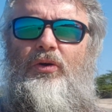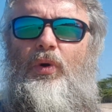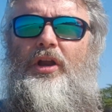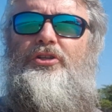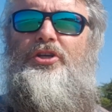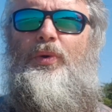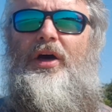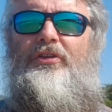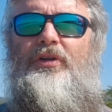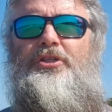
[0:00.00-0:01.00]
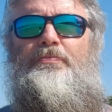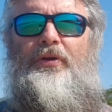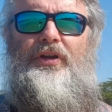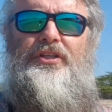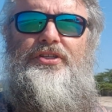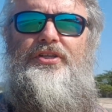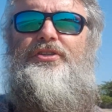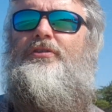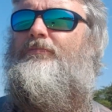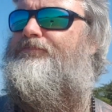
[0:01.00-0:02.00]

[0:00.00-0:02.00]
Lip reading: 1 or 2 other experiences